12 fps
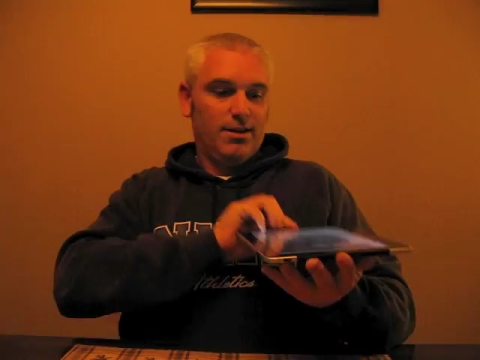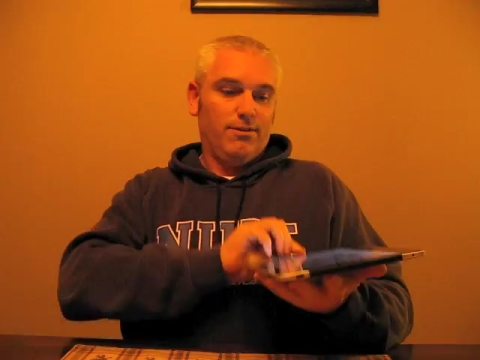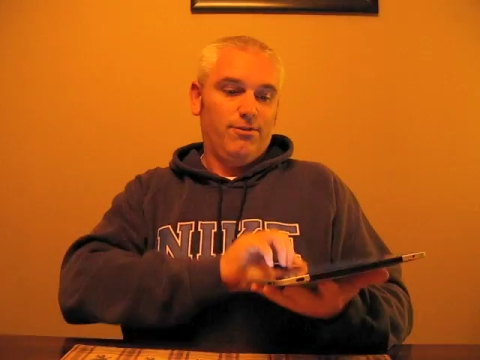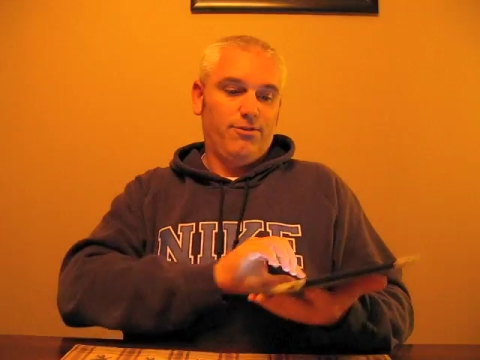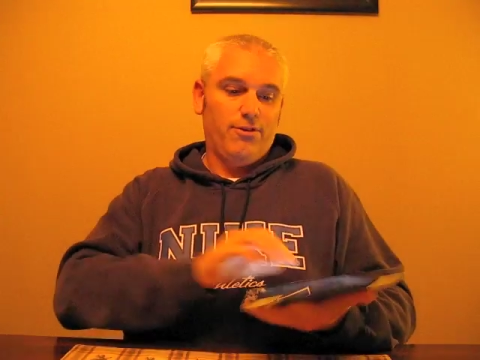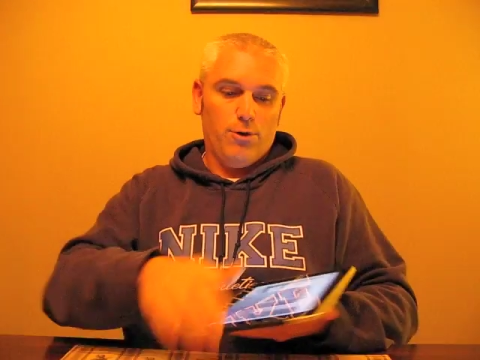
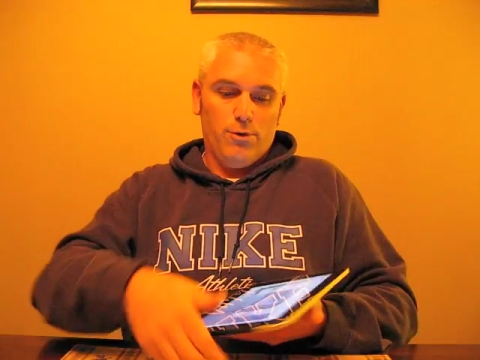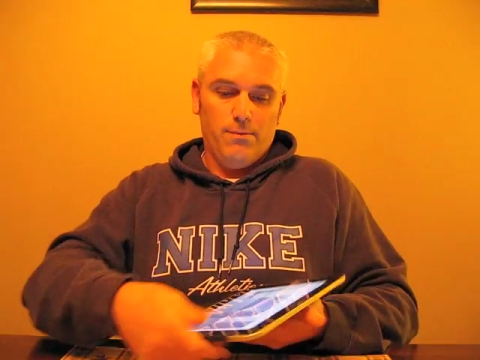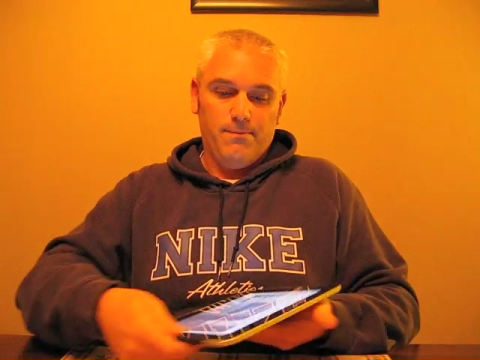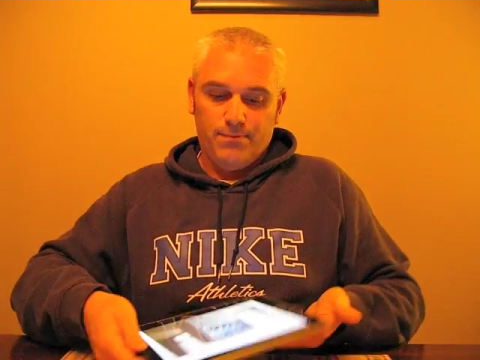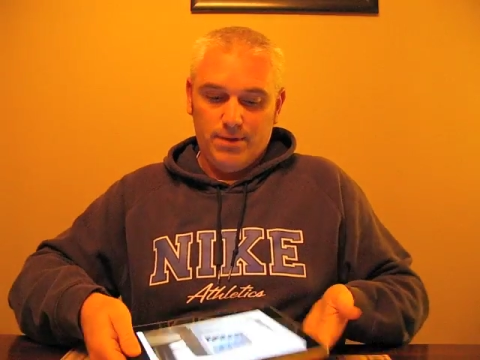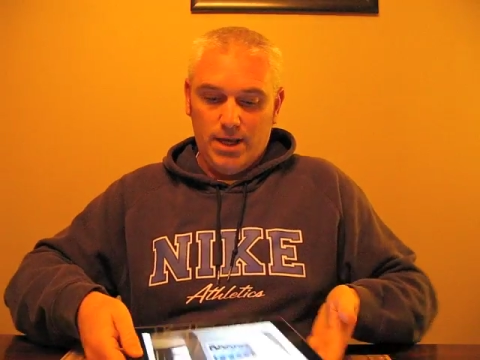So,
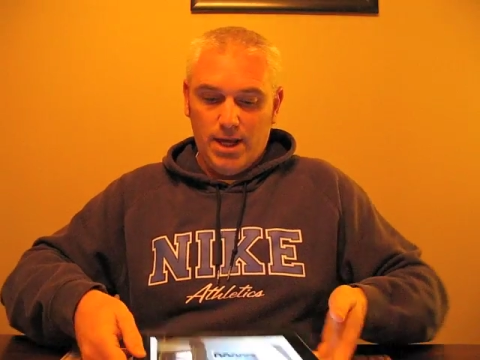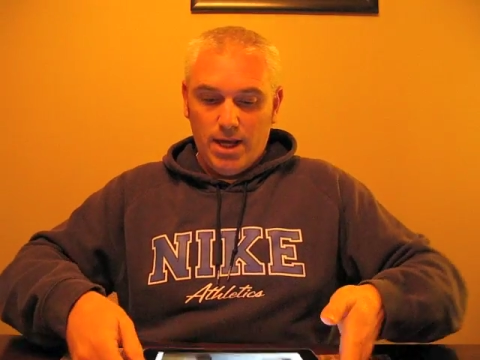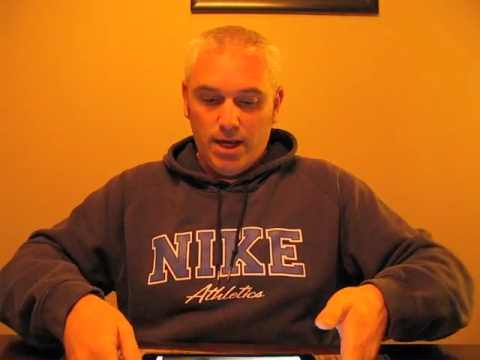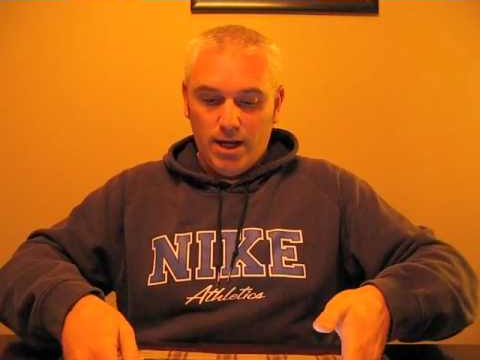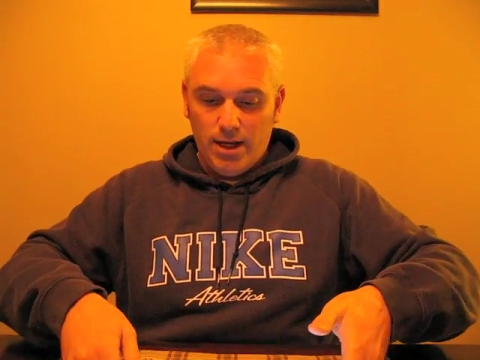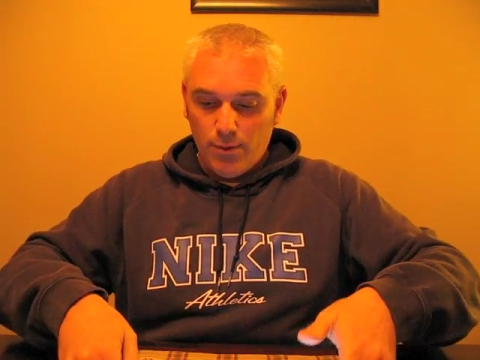
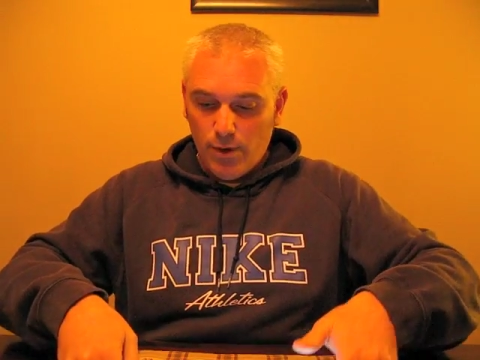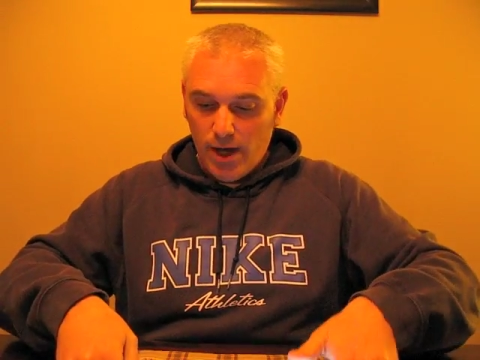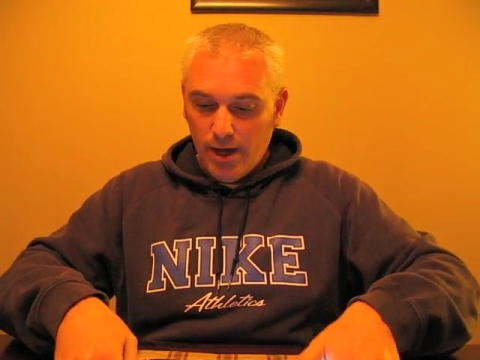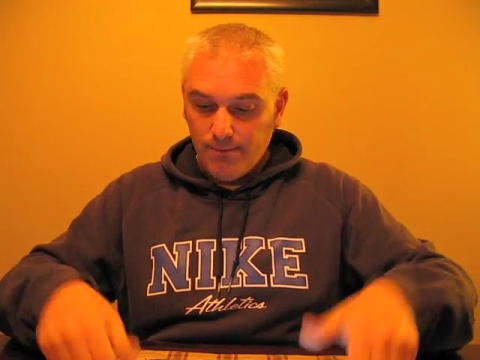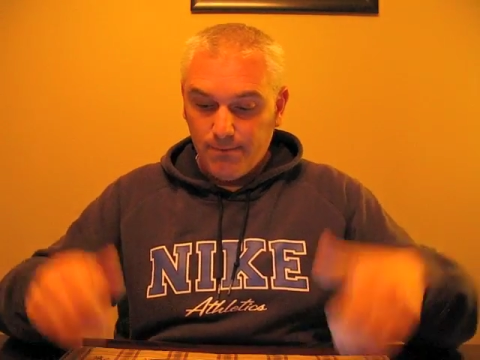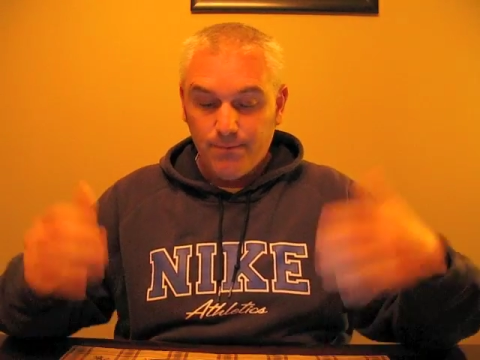
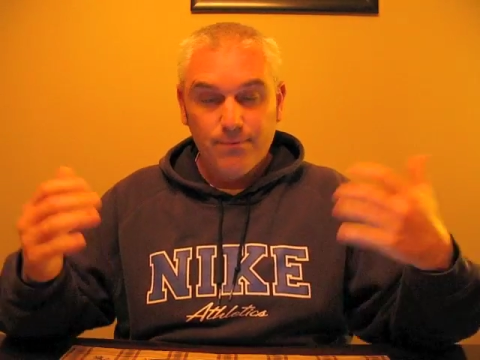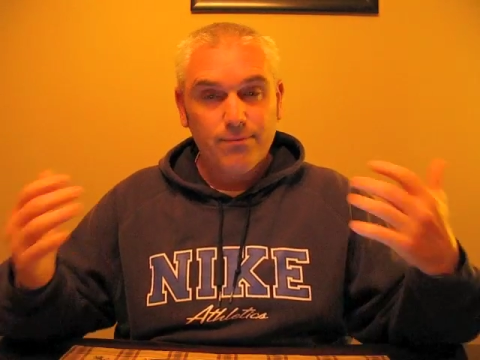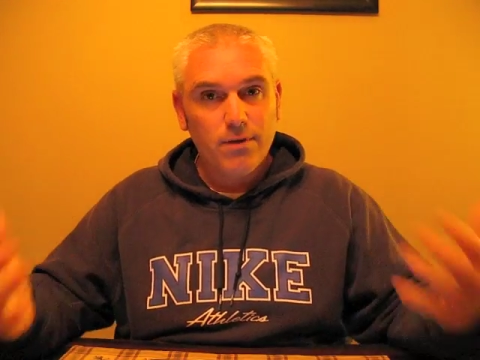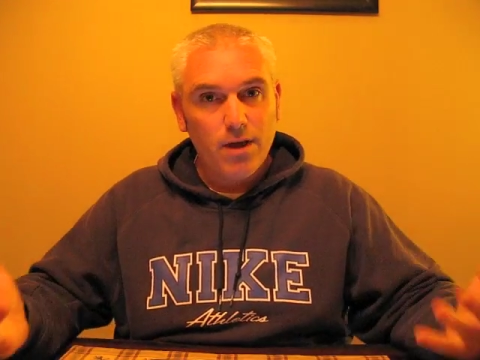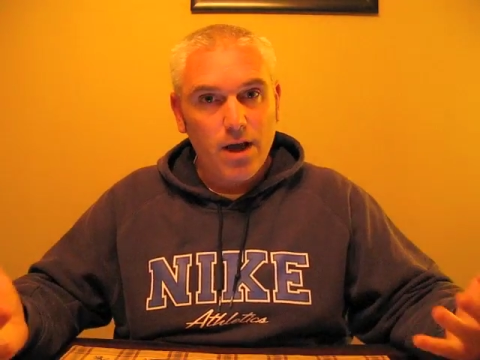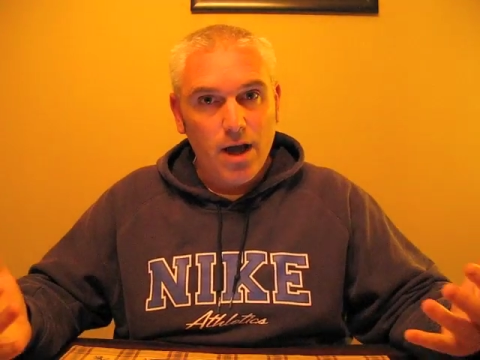anyway,
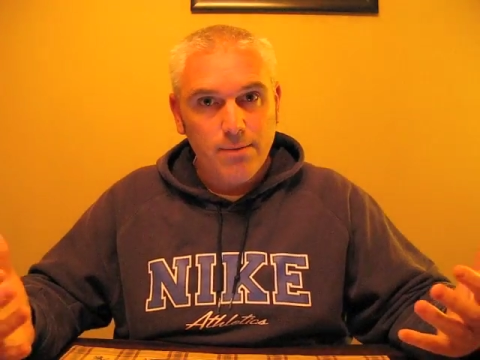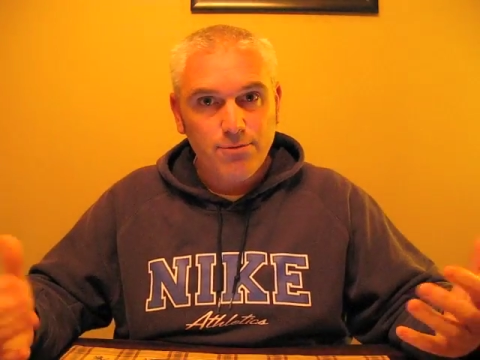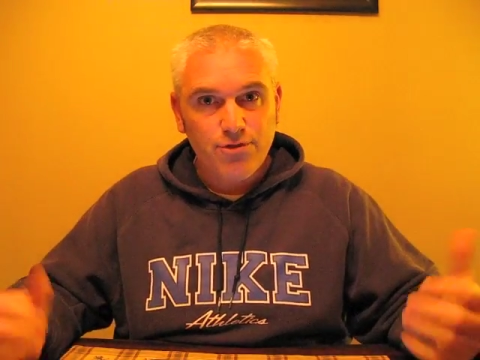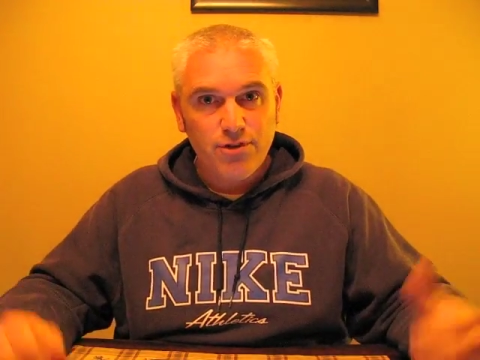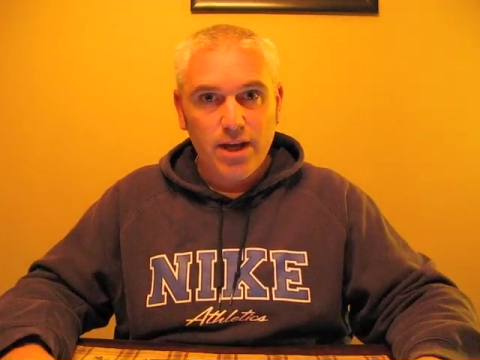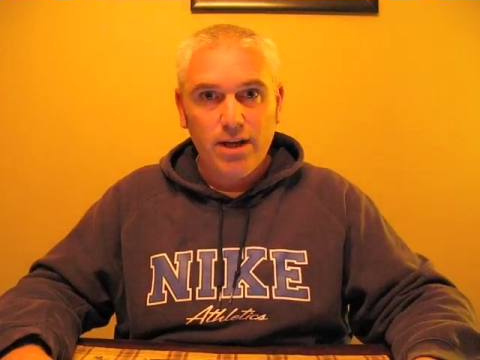I'm
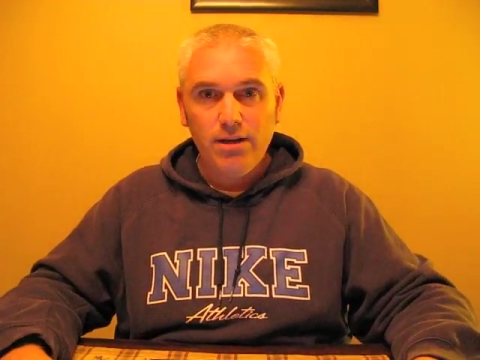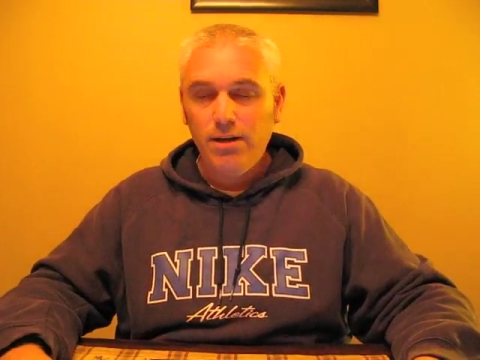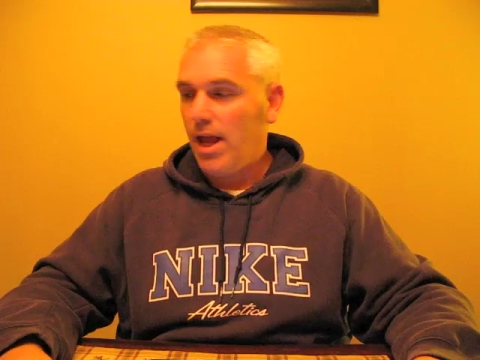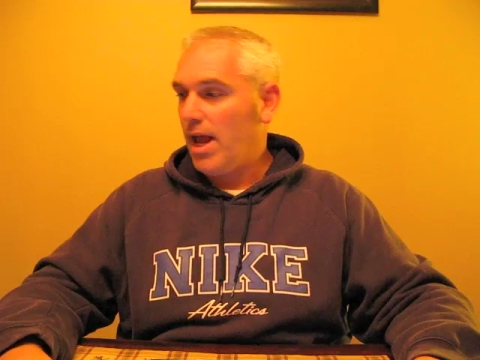Shane,